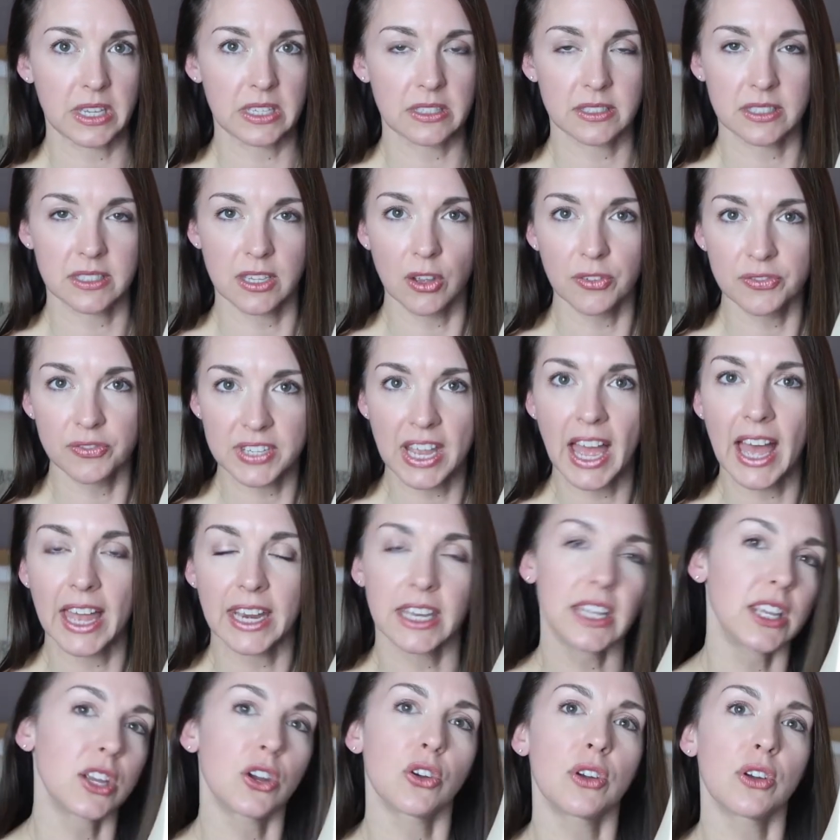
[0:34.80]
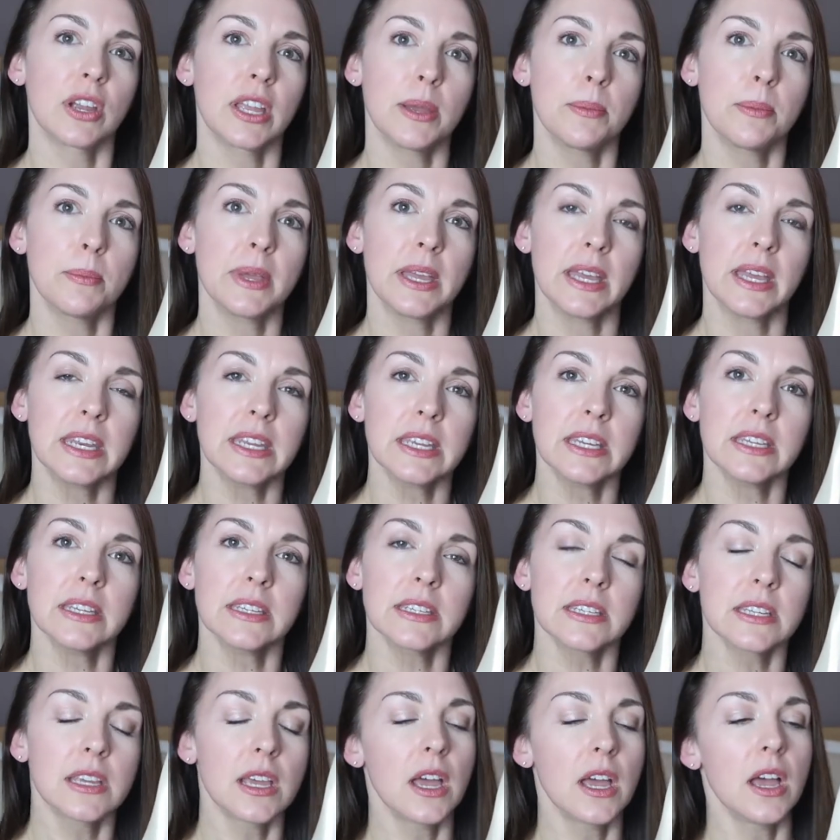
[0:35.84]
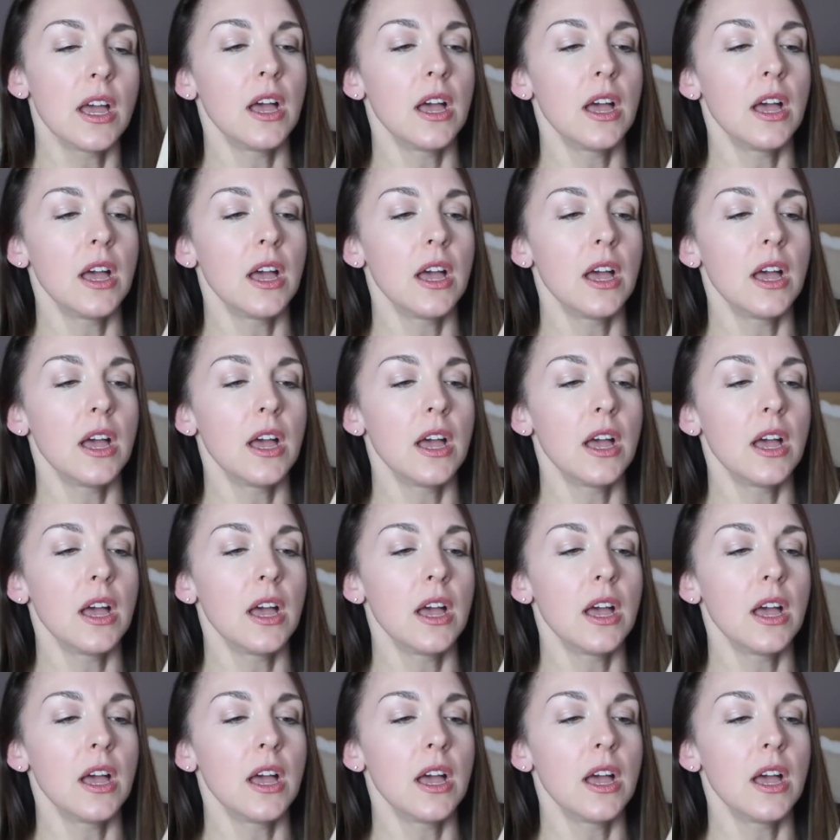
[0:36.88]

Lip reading: self-tanning cream in it.